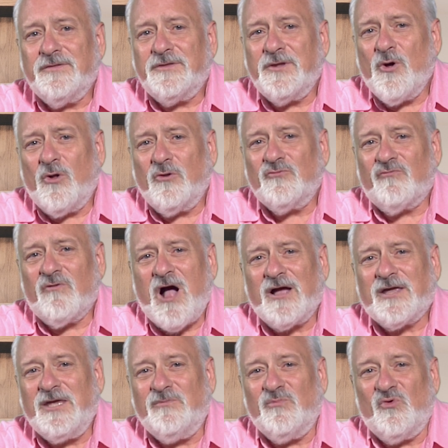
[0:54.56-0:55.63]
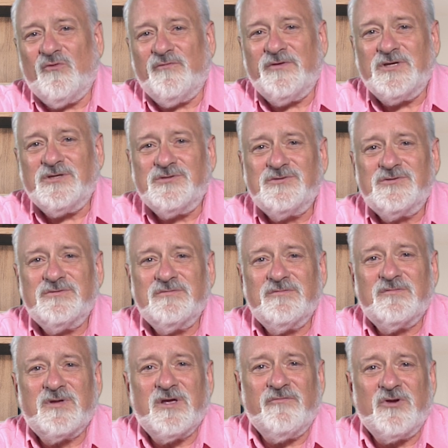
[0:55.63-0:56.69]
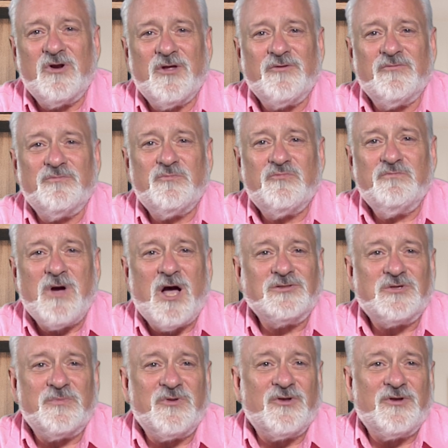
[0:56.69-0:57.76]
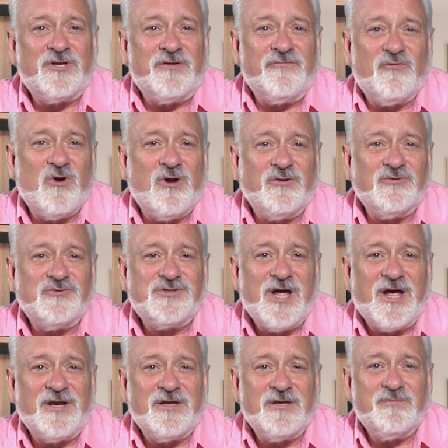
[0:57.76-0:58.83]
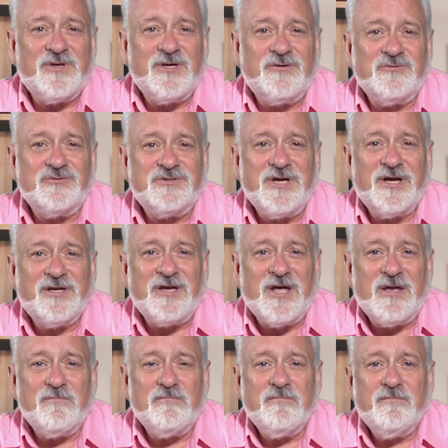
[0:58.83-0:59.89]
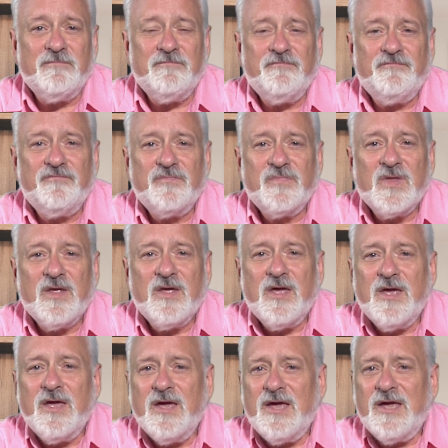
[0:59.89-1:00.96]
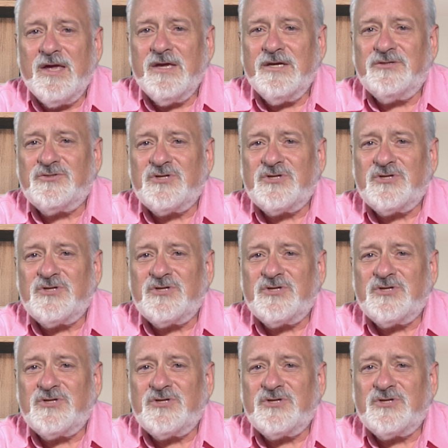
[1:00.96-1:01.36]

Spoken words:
The old Rocky movies give another possibility for understanding Peter's nickname. Is